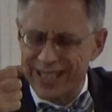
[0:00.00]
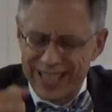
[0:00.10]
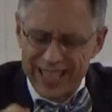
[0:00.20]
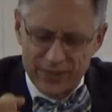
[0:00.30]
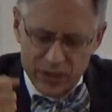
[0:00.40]

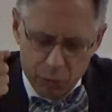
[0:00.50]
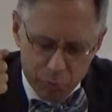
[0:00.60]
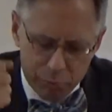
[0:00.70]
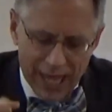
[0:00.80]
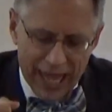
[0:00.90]
even
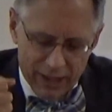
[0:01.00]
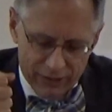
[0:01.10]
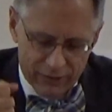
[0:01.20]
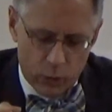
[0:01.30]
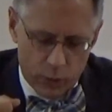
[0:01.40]
pay
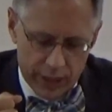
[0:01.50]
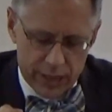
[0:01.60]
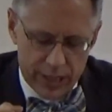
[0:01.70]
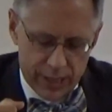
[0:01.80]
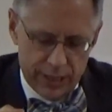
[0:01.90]
for it.